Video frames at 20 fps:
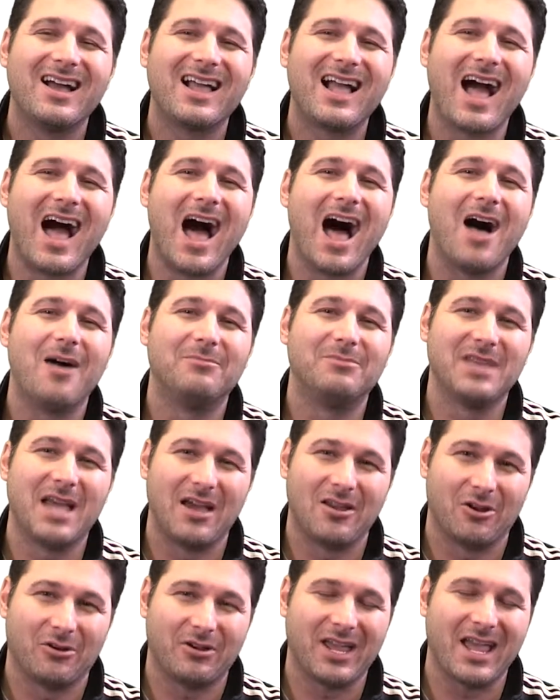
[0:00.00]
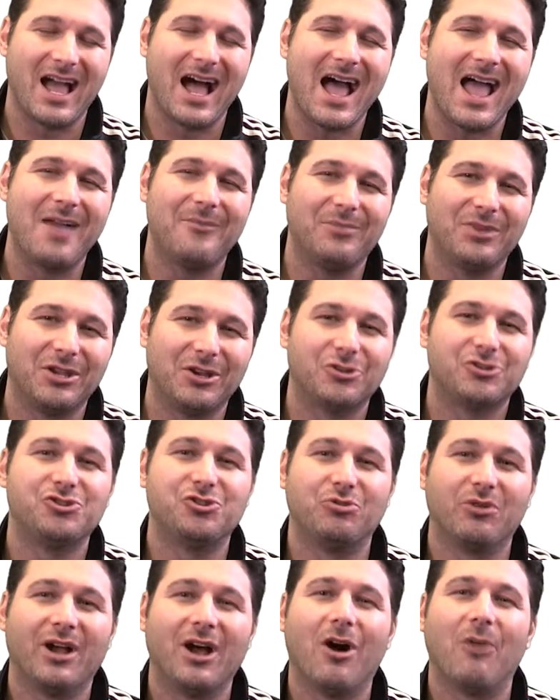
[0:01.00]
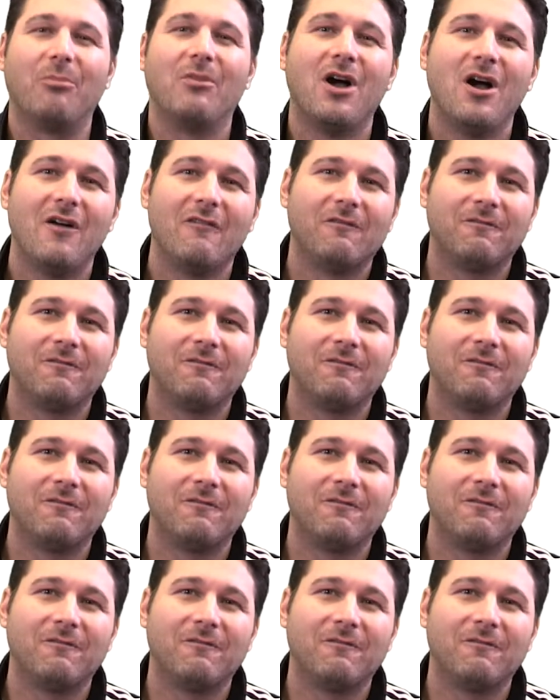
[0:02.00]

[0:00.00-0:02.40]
Calm down, okay? I am here to help.